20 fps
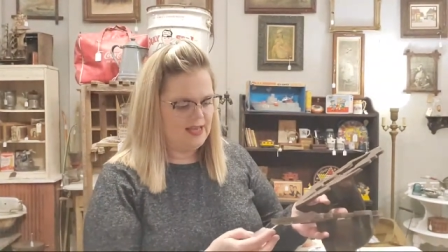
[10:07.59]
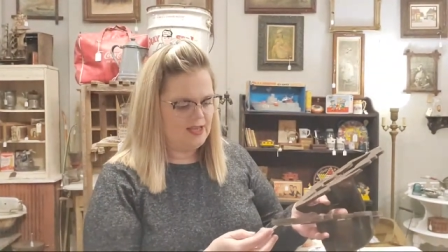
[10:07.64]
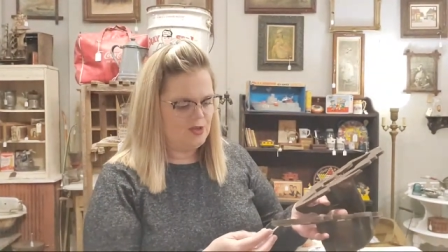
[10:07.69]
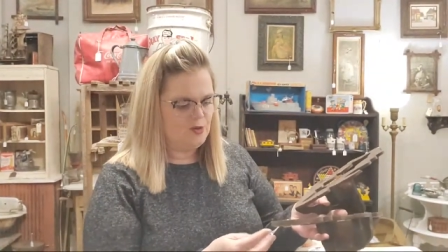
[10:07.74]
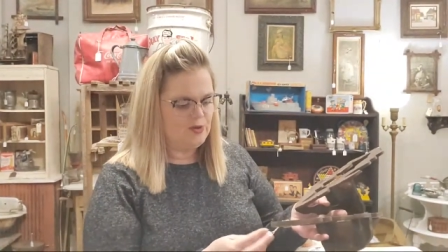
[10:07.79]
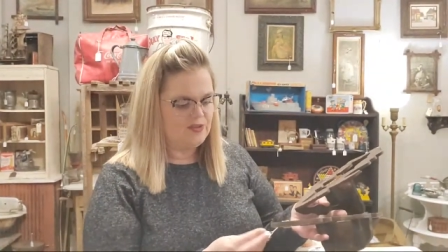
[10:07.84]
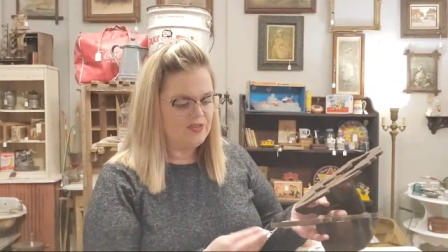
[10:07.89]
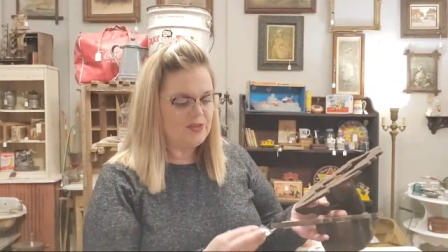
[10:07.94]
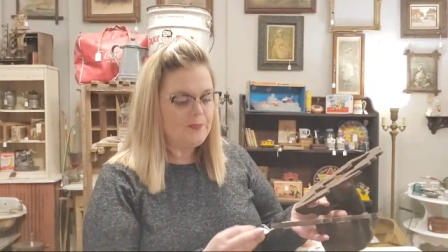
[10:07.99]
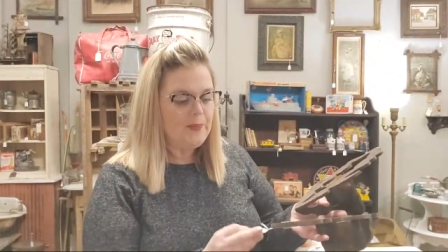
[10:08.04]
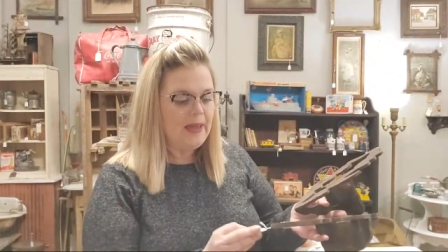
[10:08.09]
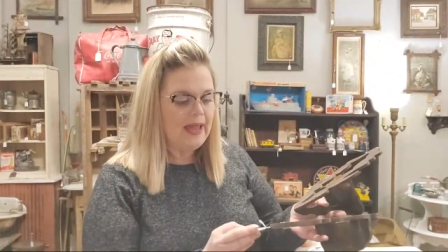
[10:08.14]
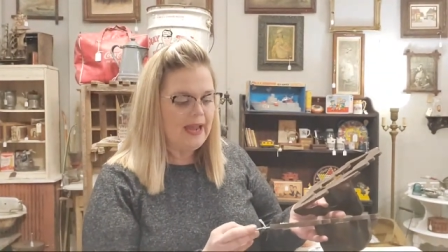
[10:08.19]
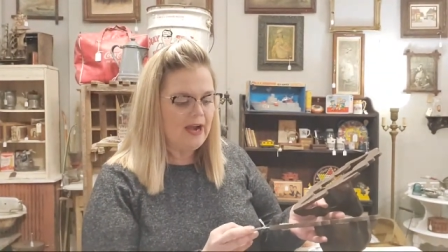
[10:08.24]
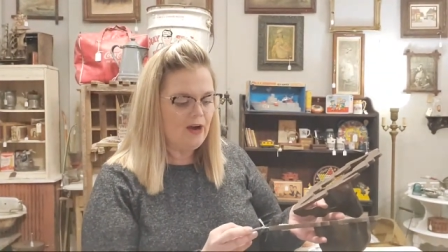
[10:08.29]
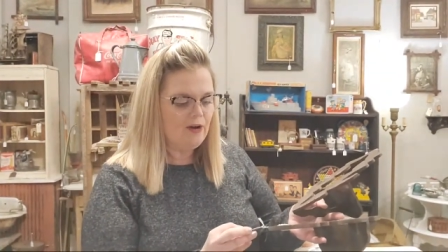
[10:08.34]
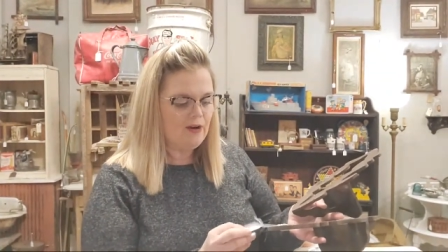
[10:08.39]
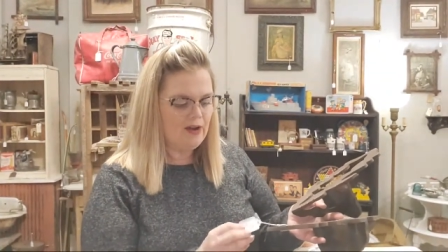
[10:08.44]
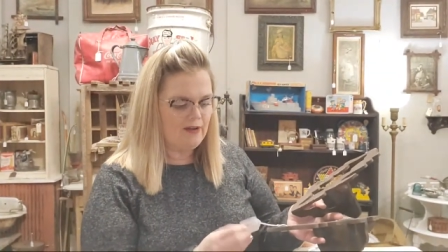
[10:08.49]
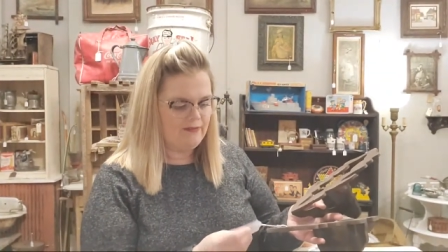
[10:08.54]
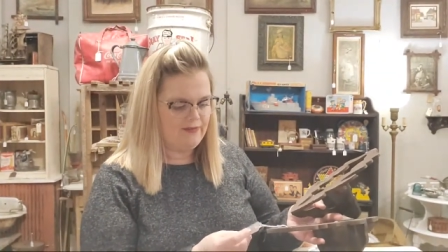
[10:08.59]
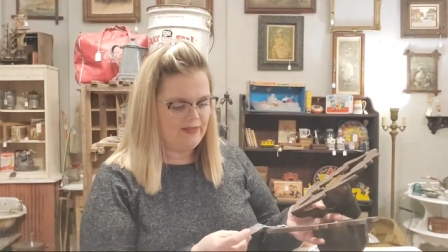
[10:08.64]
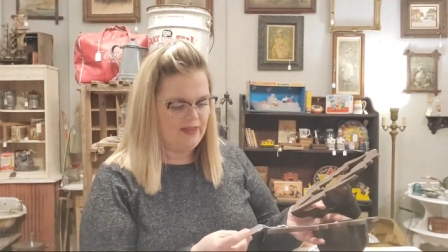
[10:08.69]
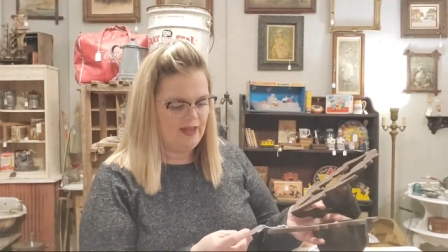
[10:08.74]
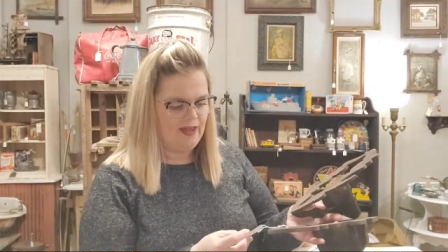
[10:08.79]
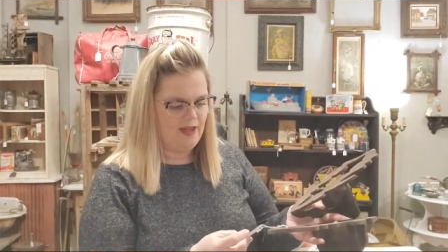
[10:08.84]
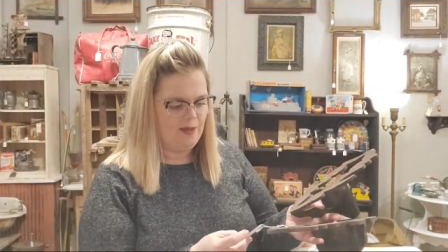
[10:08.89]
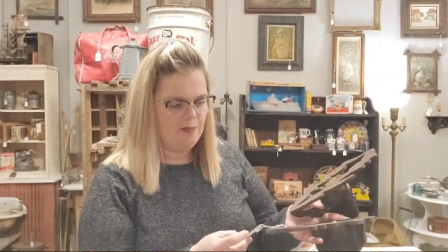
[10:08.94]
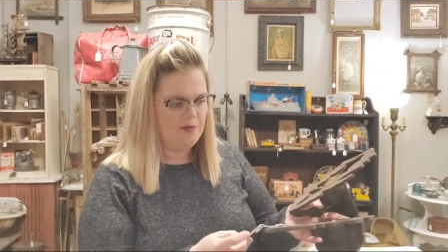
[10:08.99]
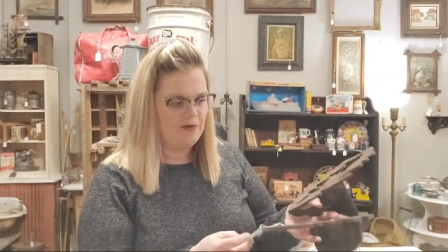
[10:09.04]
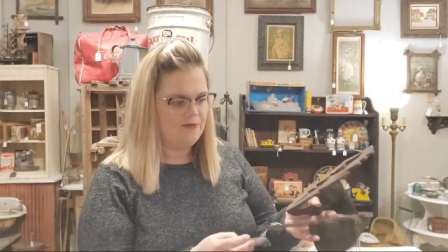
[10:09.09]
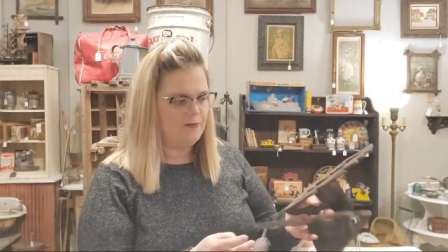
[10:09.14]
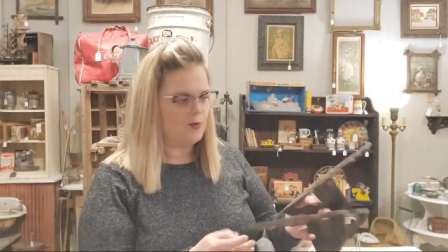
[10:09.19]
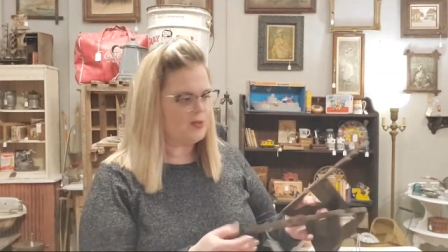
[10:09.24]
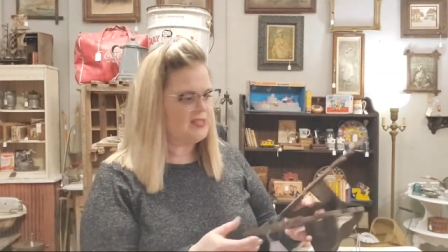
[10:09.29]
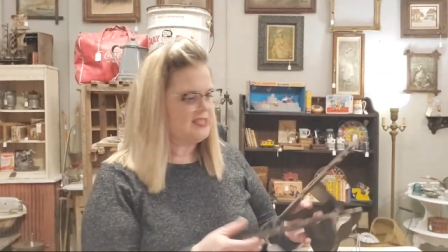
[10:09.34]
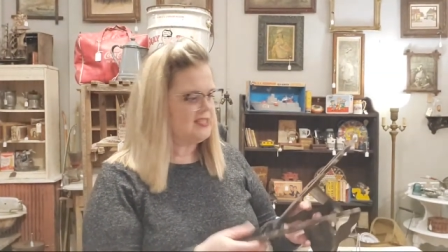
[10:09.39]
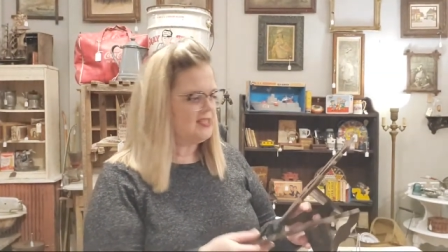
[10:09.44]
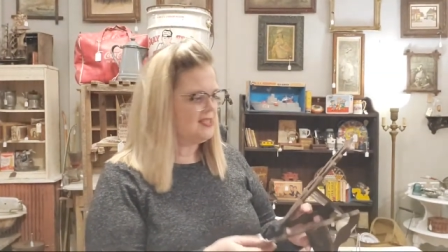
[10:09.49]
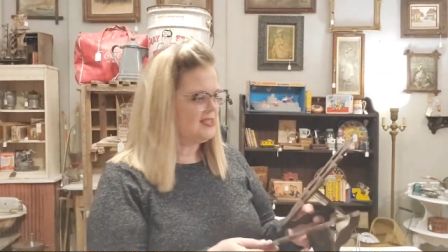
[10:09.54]
you get the pair of them for
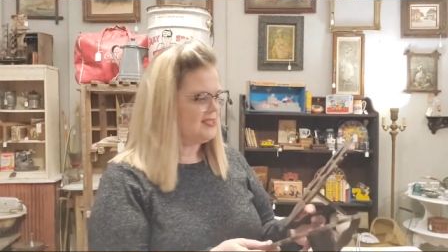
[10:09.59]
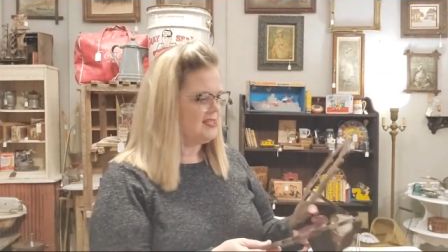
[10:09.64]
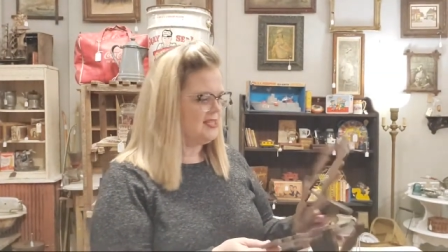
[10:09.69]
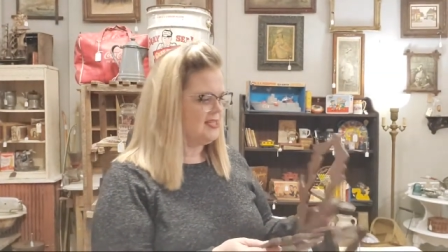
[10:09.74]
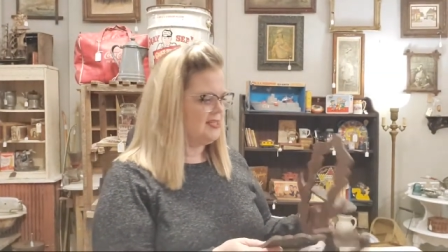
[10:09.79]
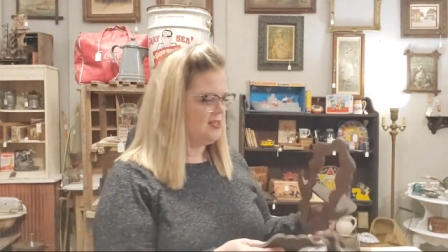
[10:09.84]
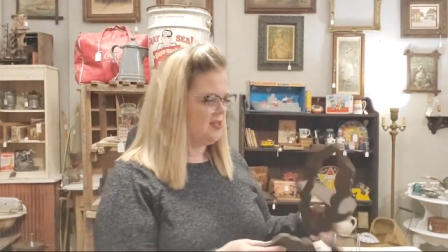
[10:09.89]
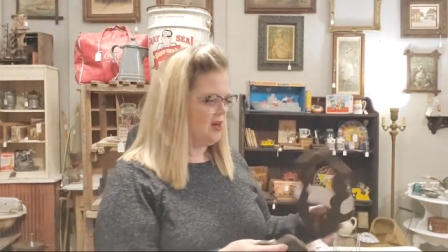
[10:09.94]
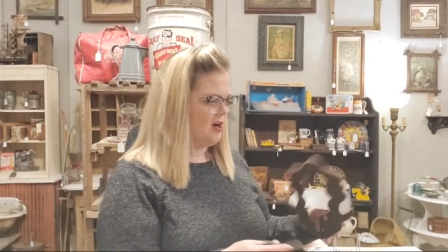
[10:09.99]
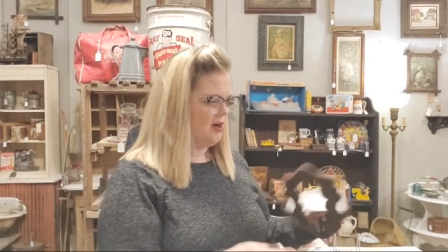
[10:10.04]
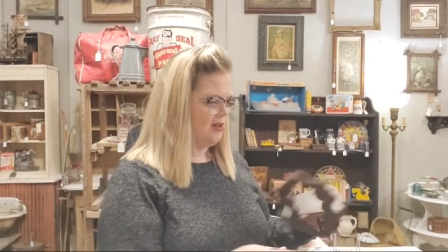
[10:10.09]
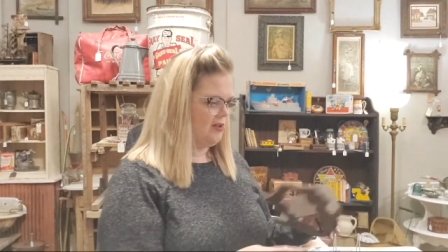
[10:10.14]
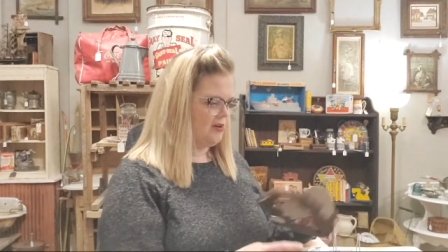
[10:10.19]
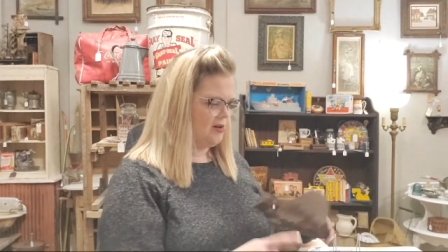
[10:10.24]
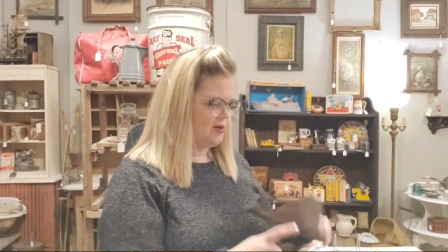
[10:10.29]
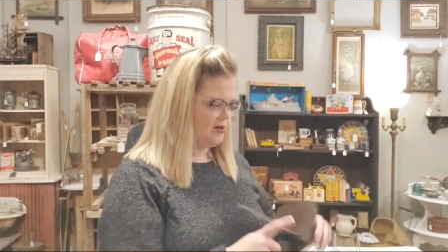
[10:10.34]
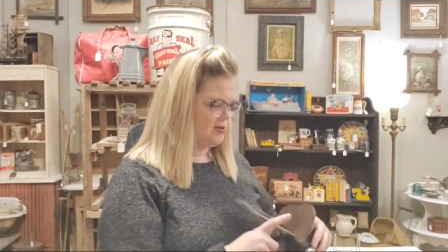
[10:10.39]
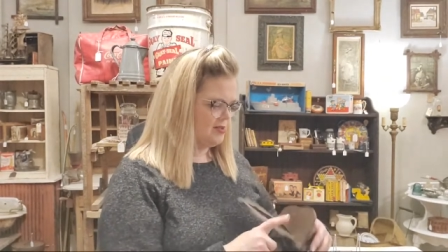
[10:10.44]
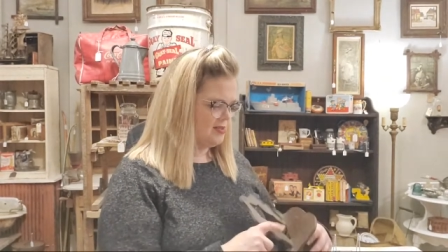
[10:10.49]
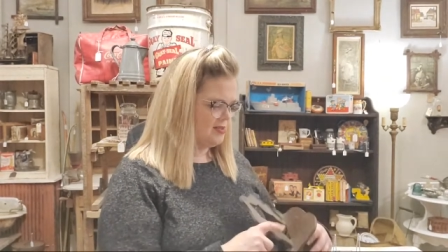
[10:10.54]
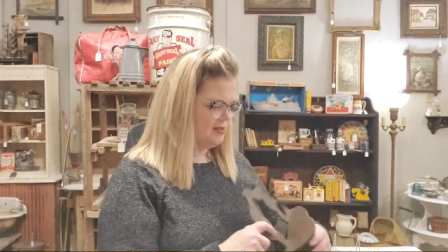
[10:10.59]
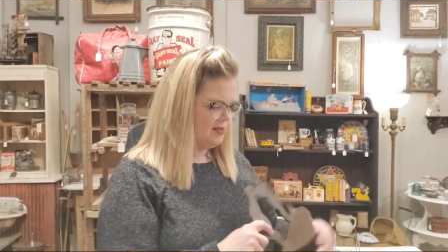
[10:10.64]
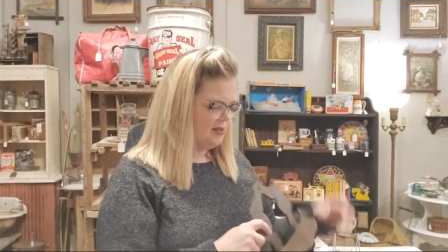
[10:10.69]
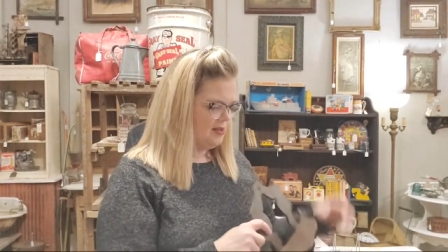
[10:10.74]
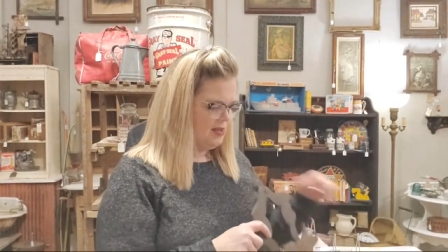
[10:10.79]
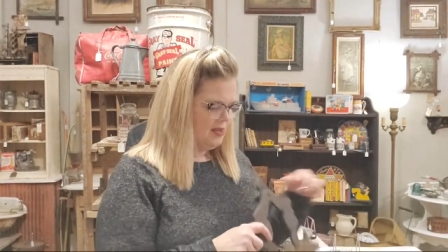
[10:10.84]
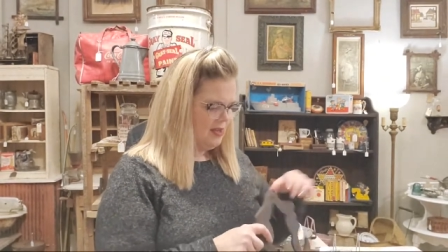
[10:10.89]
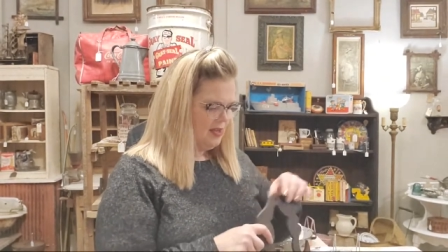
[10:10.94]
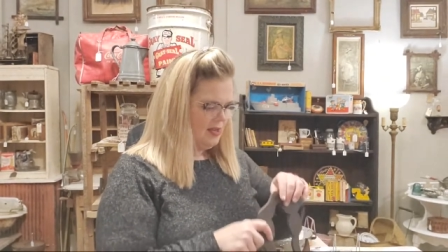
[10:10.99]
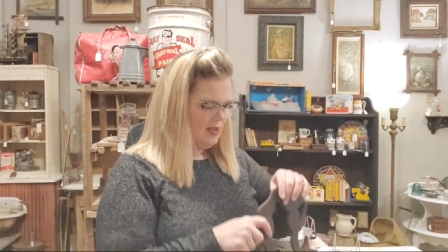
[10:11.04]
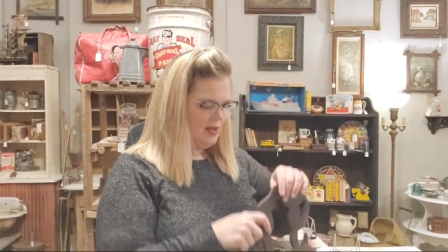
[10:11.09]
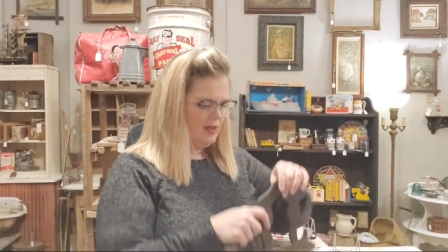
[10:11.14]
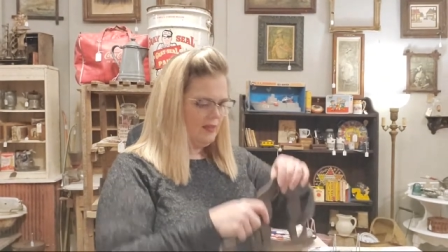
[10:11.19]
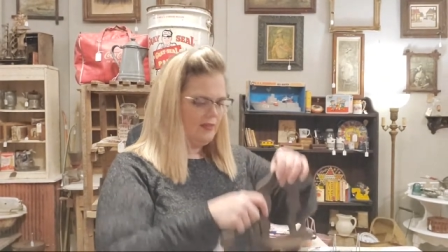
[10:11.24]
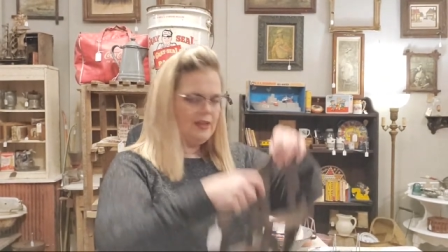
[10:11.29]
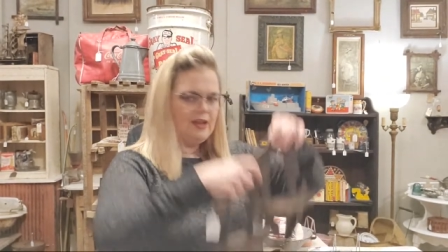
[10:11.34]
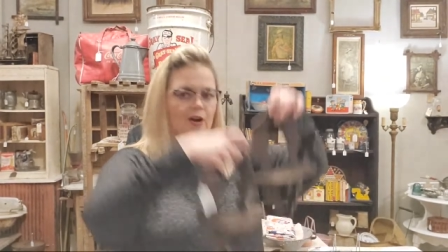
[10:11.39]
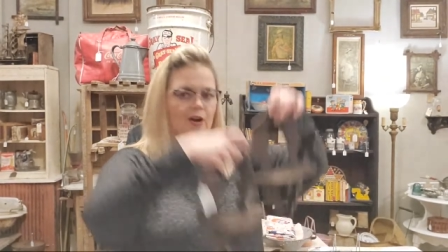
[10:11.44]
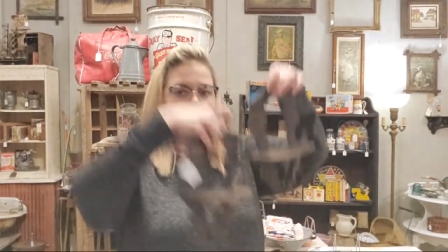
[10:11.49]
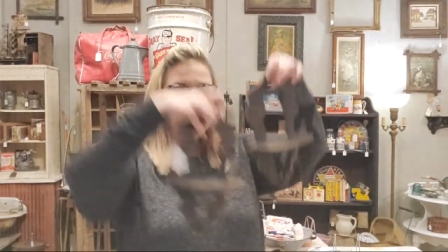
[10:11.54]
$16
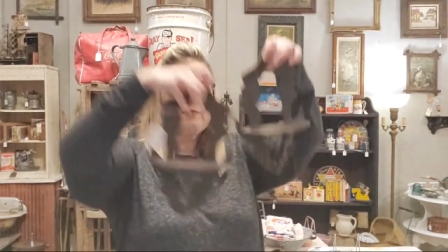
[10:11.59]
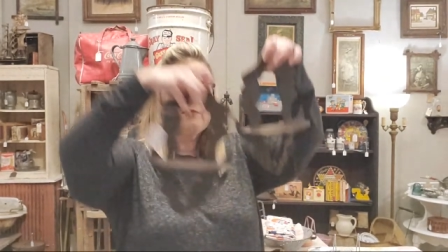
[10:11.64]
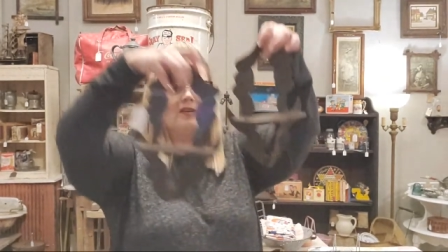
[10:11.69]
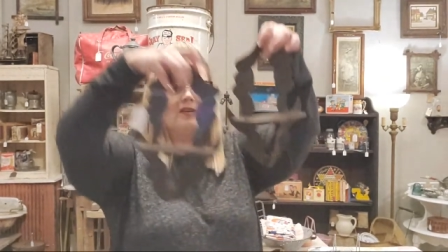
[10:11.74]
and they are